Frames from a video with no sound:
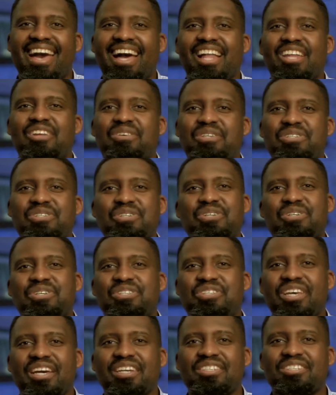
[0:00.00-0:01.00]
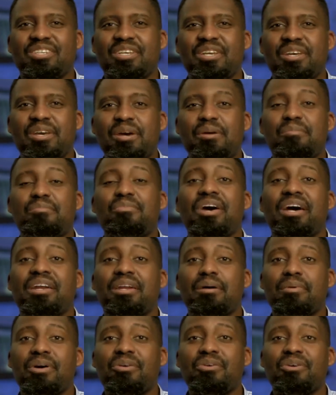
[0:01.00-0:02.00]
Hello, Watoto Church. Brian
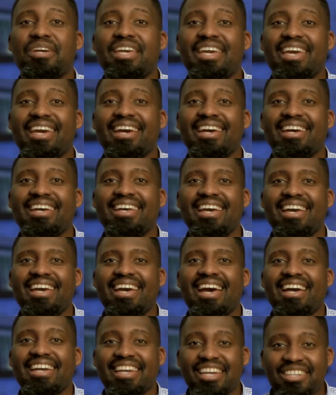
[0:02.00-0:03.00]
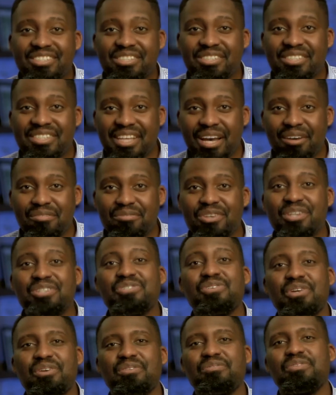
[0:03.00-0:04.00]
Navajo here. I get to serve you
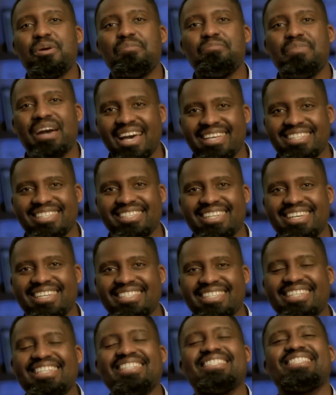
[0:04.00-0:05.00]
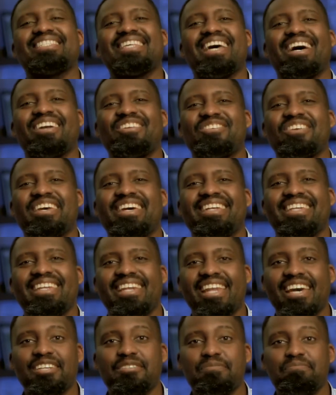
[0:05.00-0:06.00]
as one of your pastors, and it's such a
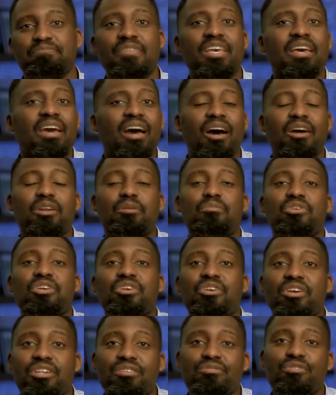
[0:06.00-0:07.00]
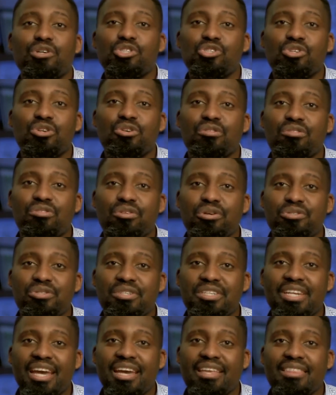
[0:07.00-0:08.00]
delight. I want to bring you a devotional thought
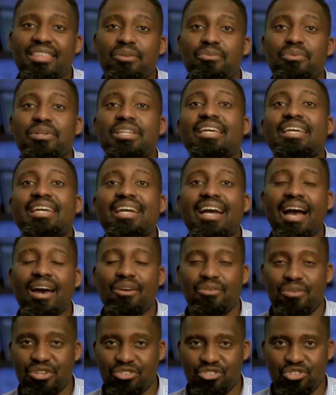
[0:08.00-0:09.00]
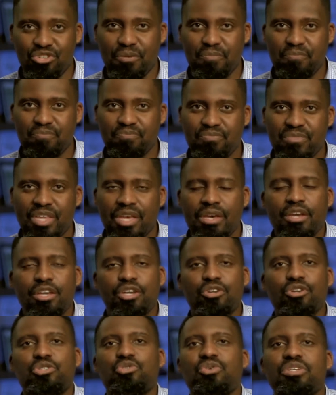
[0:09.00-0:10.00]
today that will encourage you.
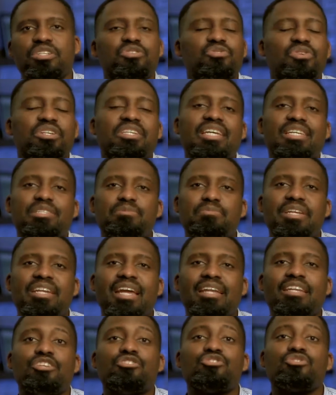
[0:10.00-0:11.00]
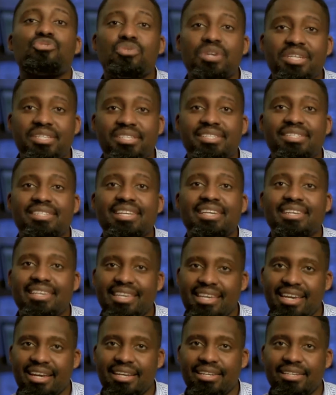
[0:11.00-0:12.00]
You know, 2020 has been an interesting
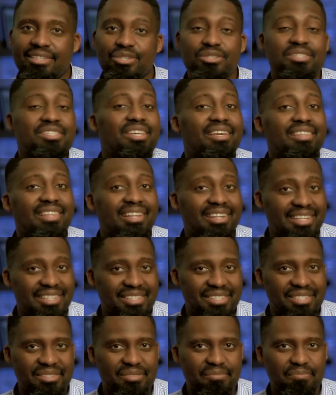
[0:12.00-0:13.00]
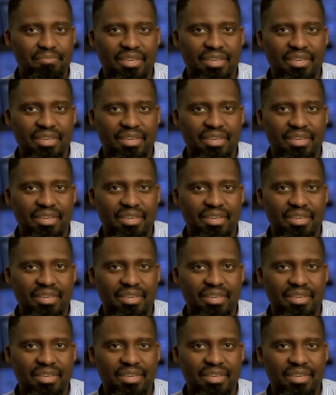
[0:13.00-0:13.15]
year, to say the least.